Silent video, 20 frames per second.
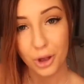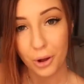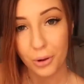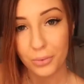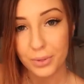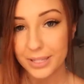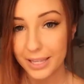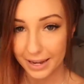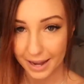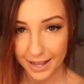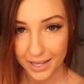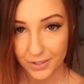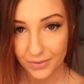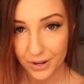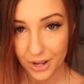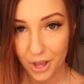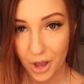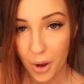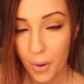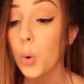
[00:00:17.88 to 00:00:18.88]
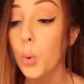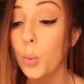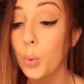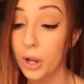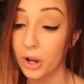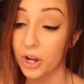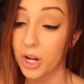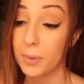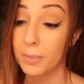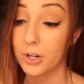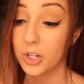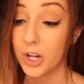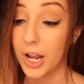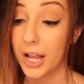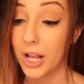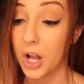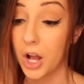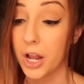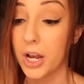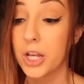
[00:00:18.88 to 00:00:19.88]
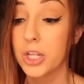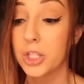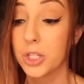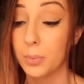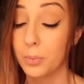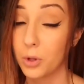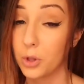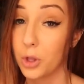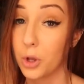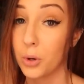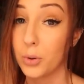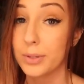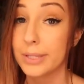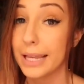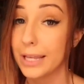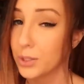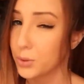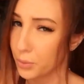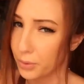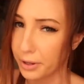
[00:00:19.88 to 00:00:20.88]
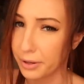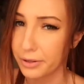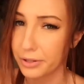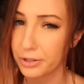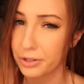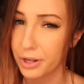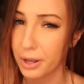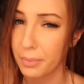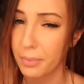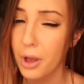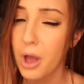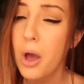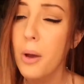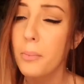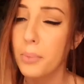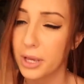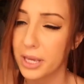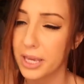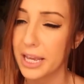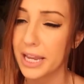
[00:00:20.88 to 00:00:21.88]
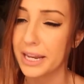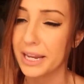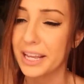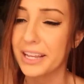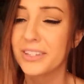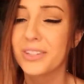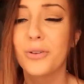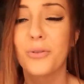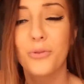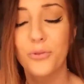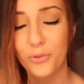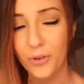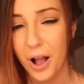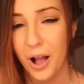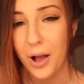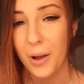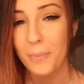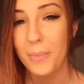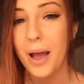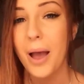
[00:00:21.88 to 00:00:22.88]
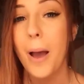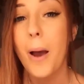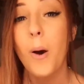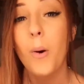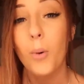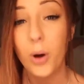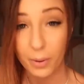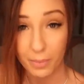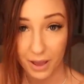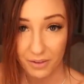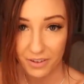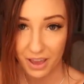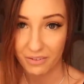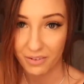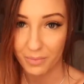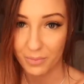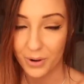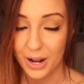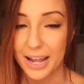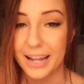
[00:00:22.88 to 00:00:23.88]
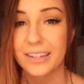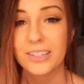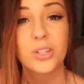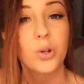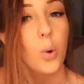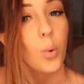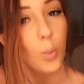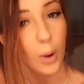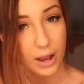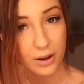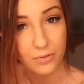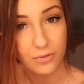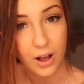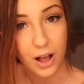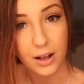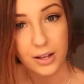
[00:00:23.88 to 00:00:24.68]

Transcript: so today's video, we are gonna be trying on some clothes as well as some bikinis from one of my favorite brands, White